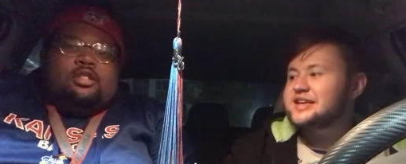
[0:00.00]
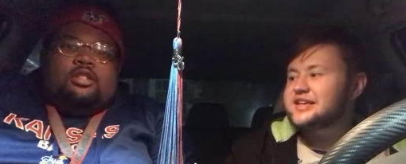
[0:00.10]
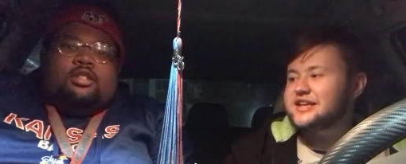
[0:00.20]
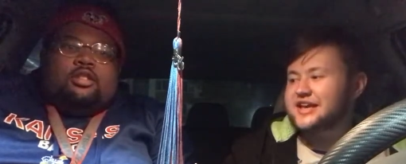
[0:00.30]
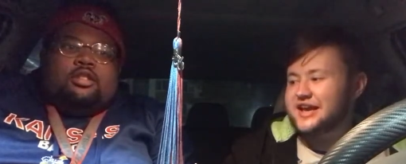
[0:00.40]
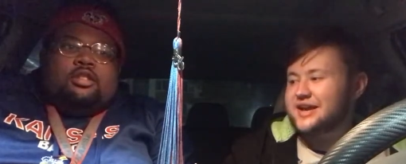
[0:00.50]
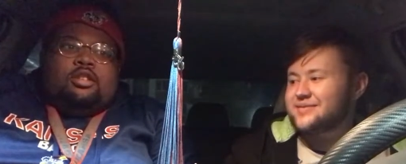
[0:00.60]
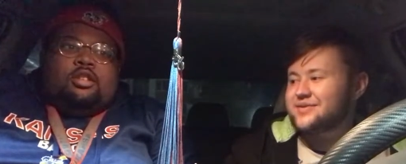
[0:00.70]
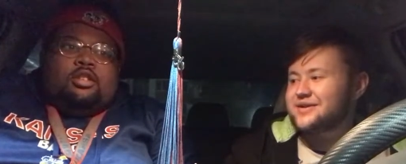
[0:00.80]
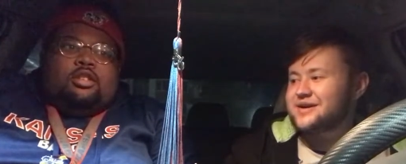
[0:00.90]
Speaker 1: in the
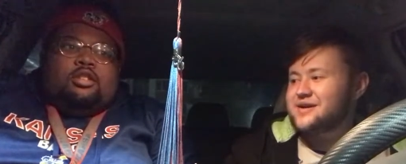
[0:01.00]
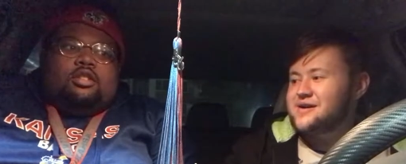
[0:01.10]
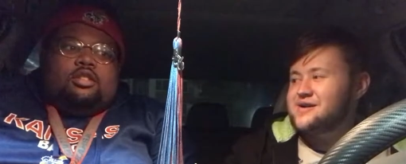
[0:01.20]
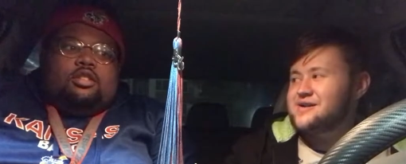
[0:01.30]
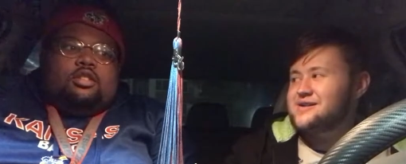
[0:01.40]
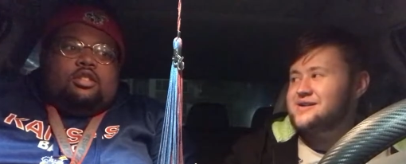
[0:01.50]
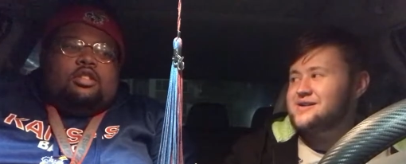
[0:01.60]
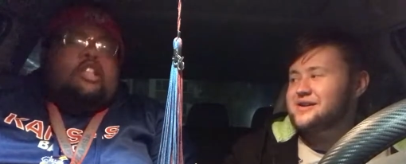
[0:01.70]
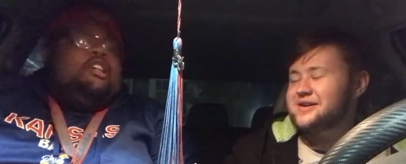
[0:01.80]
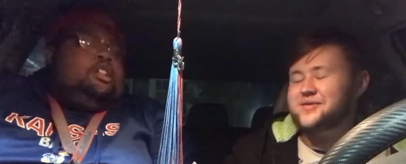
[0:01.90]
game.
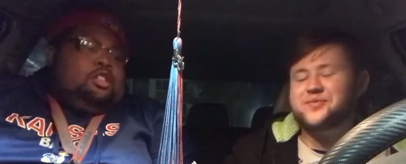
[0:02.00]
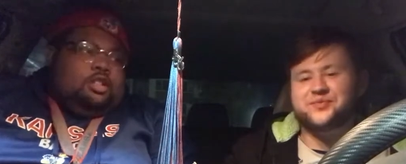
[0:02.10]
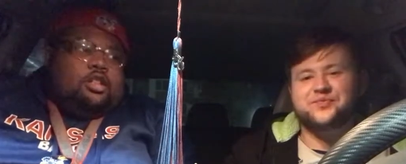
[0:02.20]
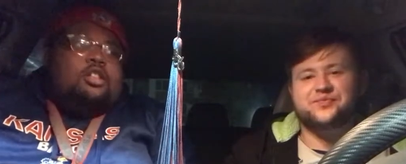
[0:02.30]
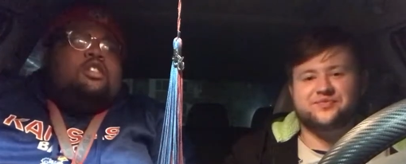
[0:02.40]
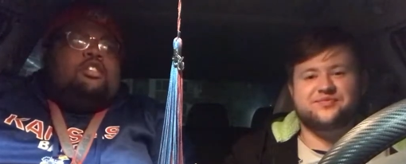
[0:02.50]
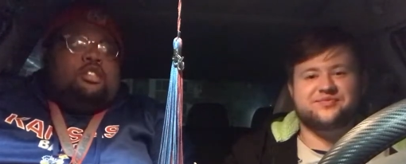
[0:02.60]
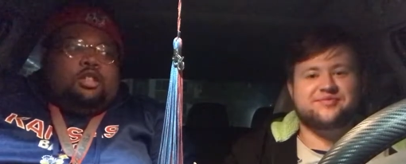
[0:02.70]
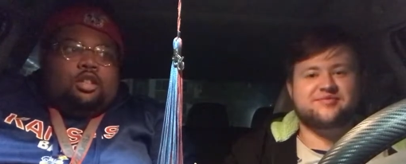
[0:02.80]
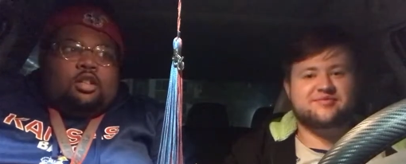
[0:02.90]
Yeah.
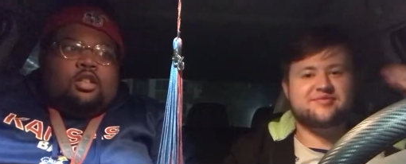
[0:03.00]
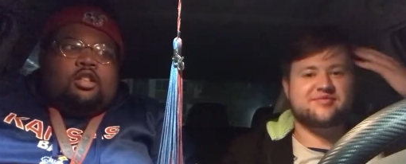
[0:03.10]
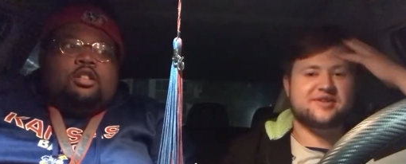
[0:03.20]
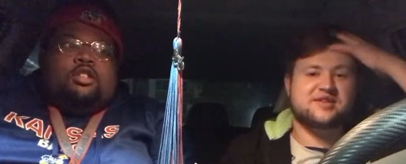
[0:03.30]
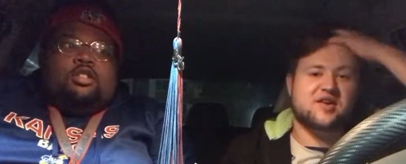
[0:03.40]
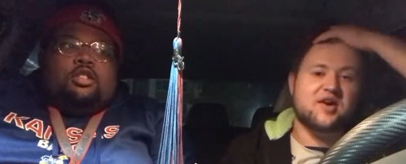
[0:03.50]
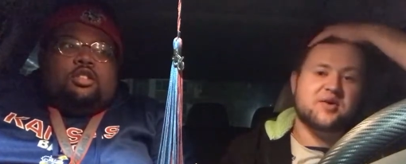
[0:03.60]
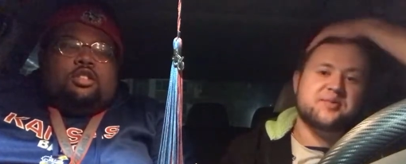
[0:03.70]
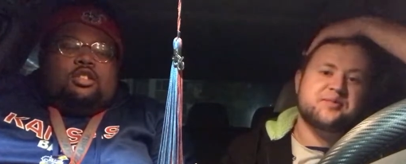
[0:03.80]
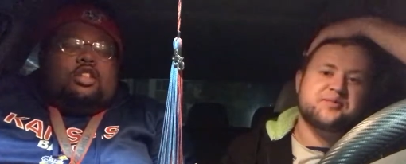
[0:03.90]
Mm-hmm.
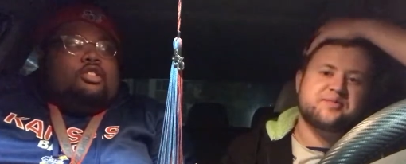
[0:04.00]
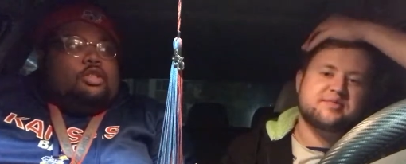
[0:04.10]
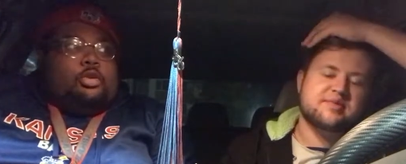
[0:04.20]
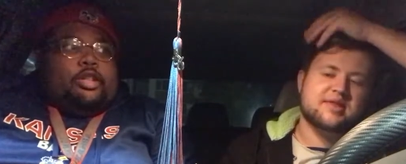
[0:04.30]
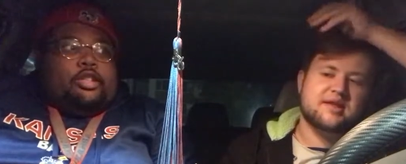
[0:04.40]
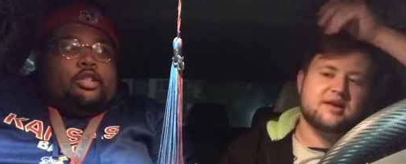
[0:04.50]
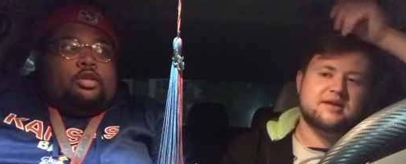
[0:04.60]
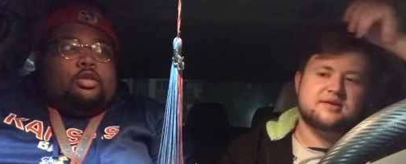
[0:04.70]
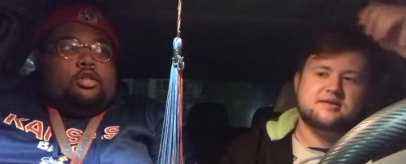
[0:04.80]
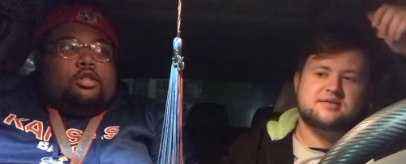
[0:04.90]
So. I thought it was 22.
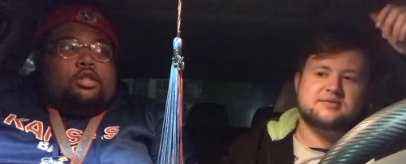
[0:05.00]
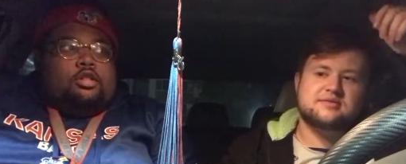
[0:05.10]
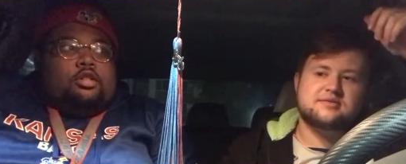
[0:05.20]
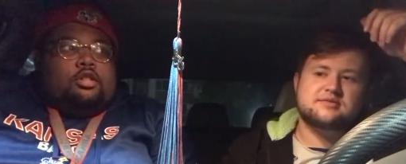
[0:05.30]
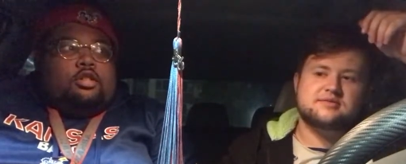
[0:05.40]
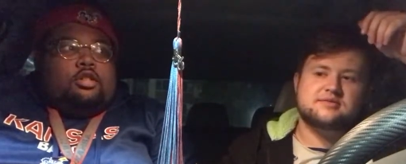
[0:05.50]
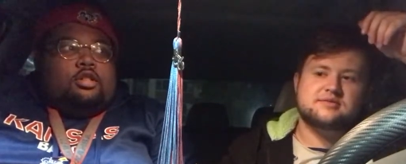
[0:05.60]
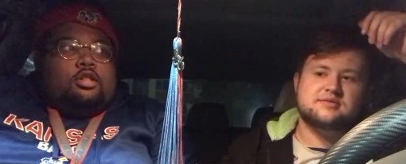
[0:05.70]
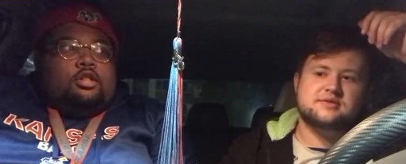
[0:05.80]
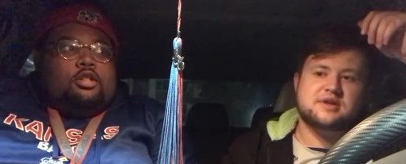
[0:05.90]

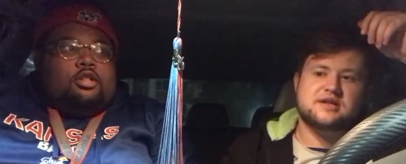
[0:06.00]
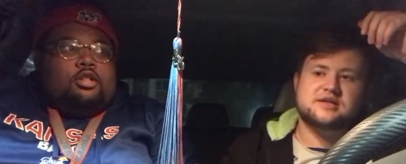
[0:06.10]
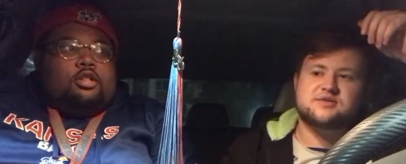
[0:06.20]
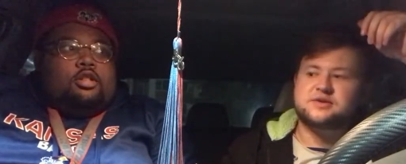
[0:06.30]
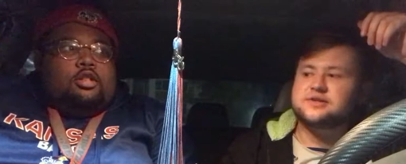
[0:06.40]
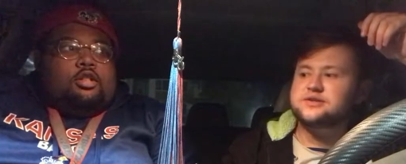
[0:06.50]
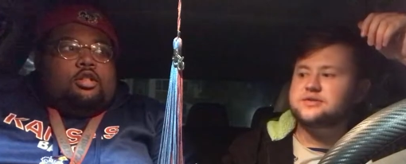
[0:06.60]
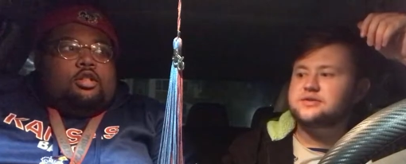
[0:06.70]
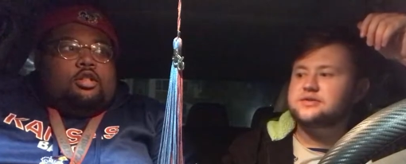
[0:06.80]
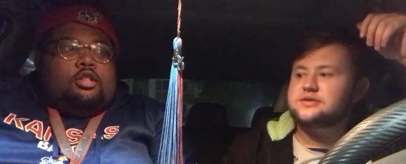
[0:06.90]
I said 22. You
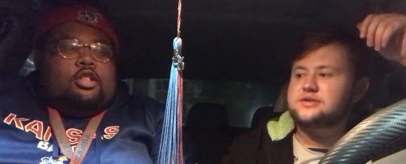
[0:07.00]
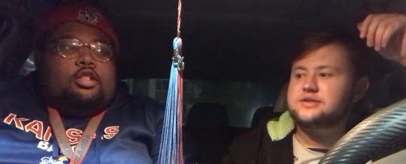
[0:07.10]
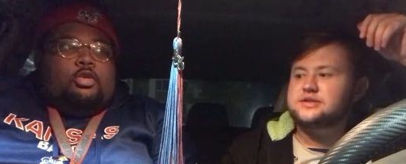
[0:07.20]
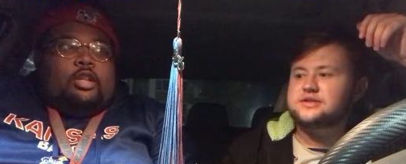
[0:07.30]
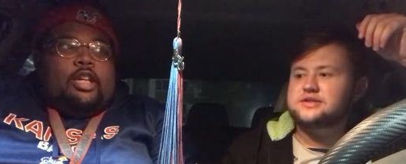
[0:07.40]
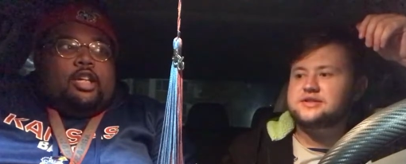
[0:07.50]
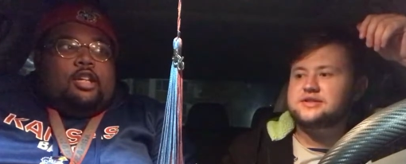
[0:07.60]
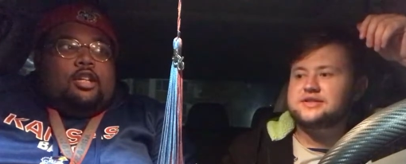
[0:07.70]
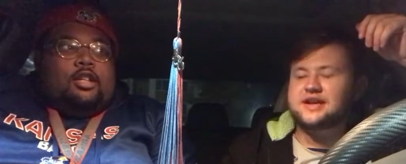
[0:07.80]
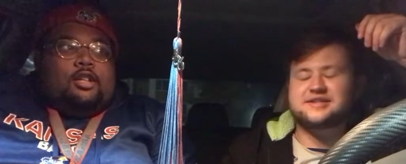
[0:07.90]
said 28.
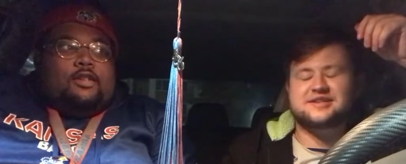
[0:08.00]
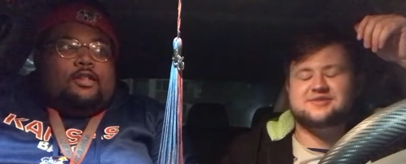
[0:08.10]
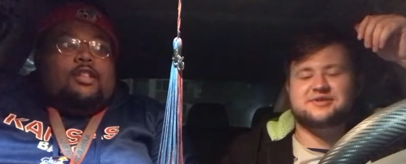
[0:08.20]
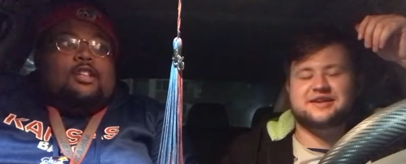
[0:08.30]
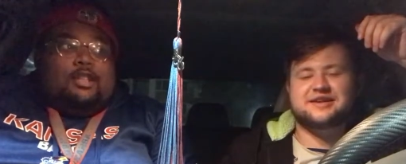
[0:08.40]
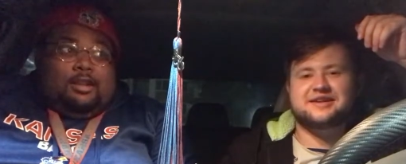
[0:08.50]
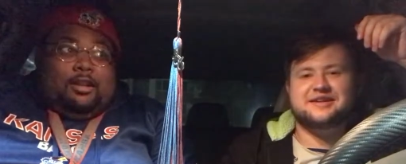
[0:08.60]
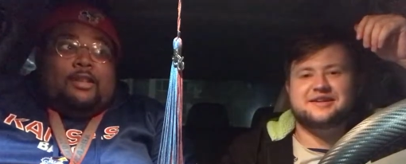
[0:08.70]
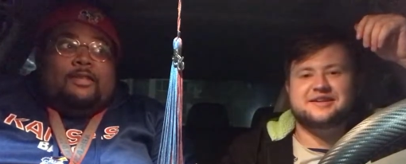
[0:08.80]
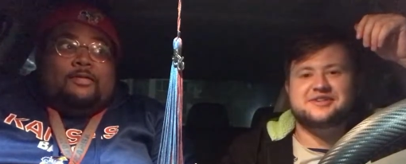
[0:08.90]
Did I say 28? You
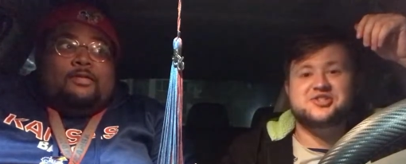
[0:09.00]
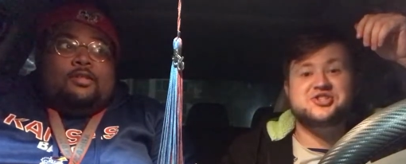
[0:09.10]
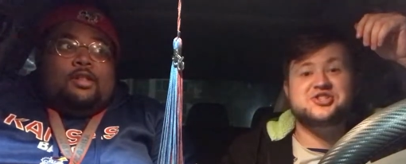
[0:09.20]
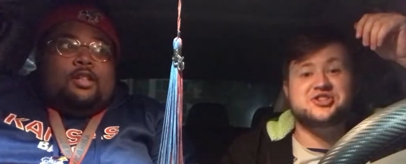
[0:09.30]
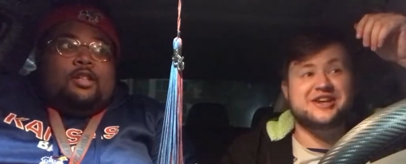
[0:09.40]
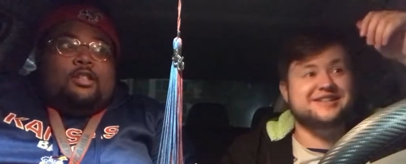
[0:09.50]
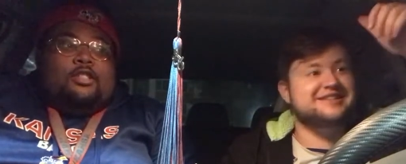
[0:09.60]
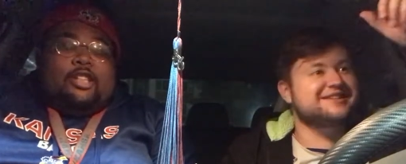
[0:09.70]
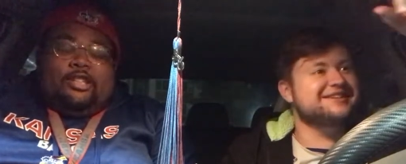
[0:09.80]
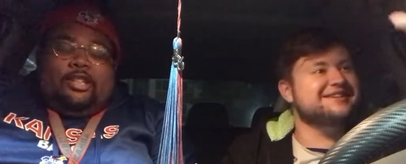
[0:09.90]
did.
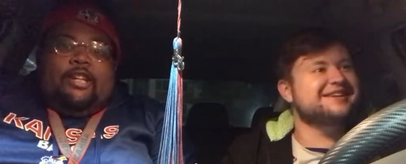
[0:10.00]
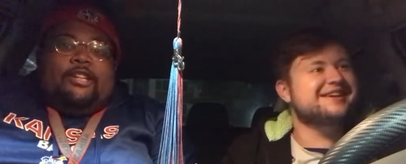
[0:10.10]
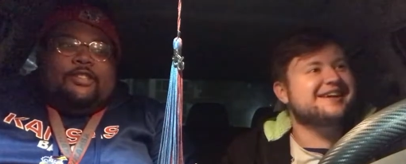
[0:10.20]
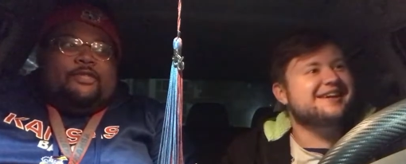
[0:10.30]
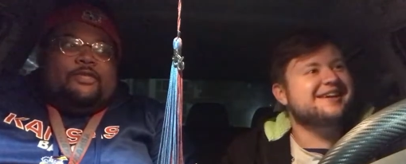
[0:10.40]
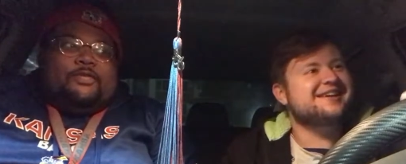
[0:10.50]
Back the edit.